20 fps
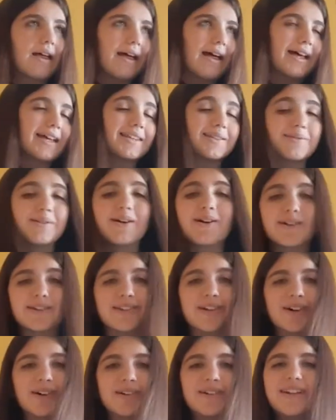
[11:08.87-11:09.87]
As we all
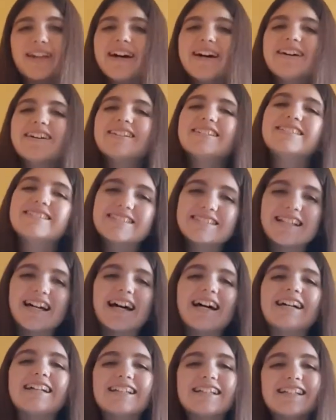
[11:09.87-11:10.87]
know now,
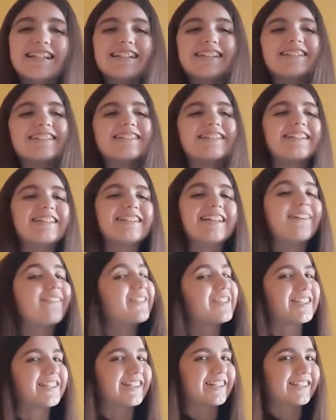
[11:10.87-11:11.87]
that
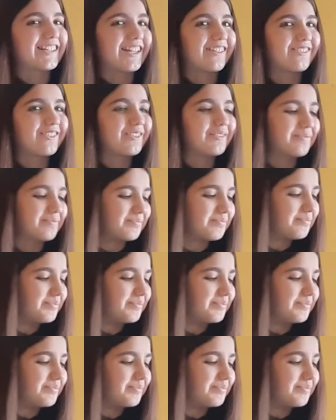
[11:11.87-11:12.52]
wasn't successful.